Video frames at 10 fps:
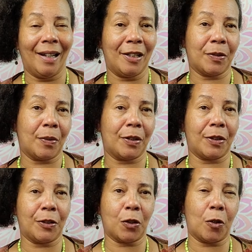this was
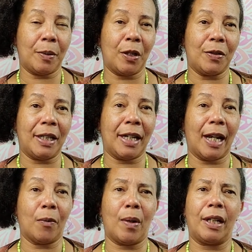Scorpio
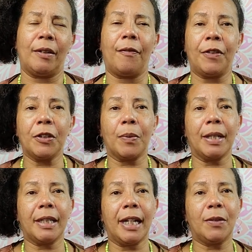Decan 1. And if this
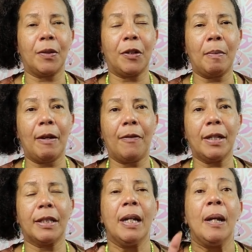resonates with you, my
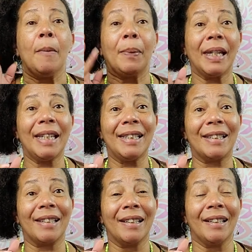friends,
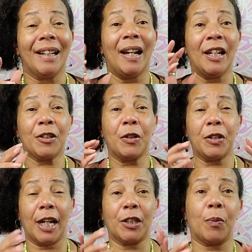please enter a
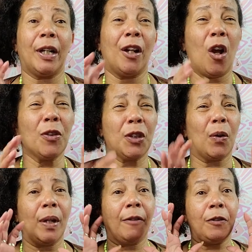chance to win. And also,
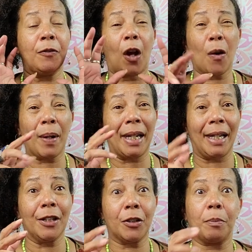if you've already
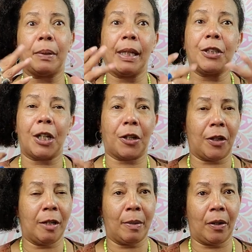entered, please check your
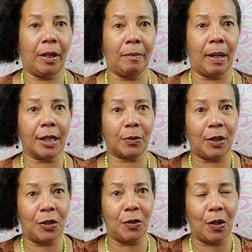email inbox. We
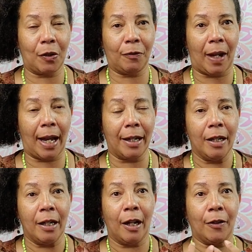do notify
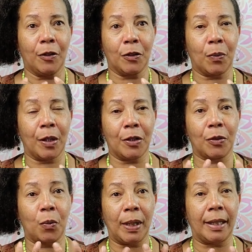those winners
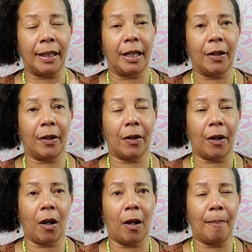weekly here
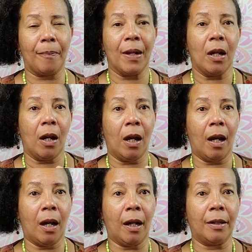on
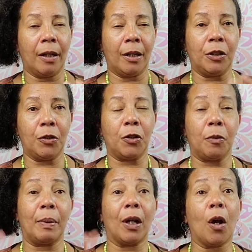YouTube,
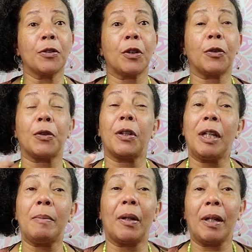but also through your
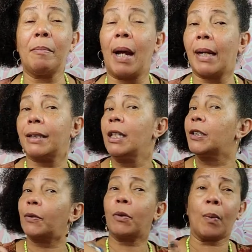email inbox.
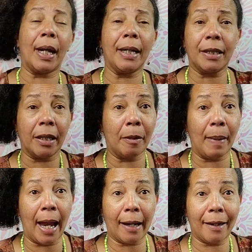So we're waiting to hear
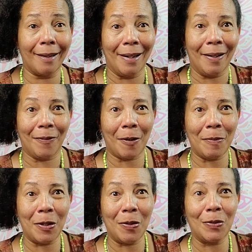back from
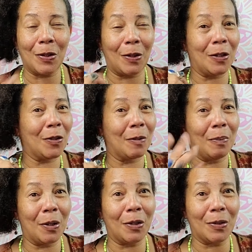you so that you can
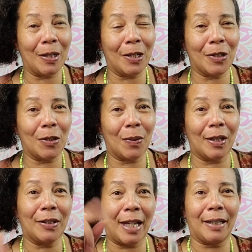book your sessions with
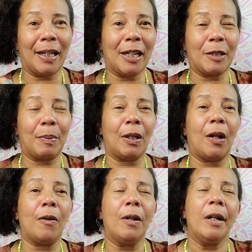us. That link is
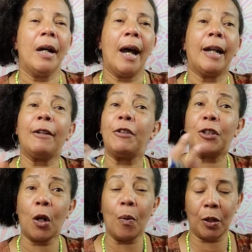below. And if you
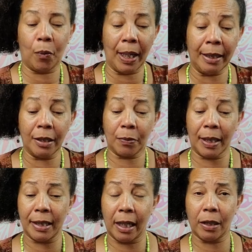don't want to wait and this
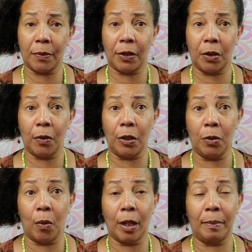resonates with you and you
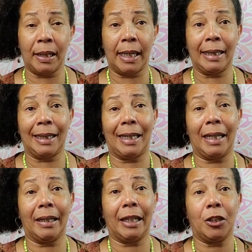want to begin the
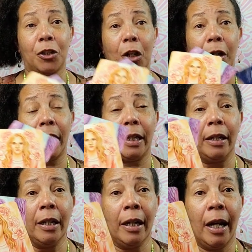healing journey,
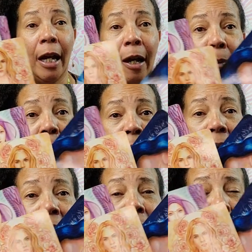
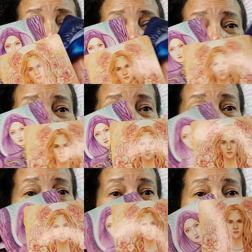I invite you to the
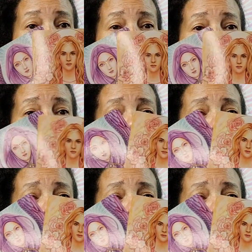Self-Love Club.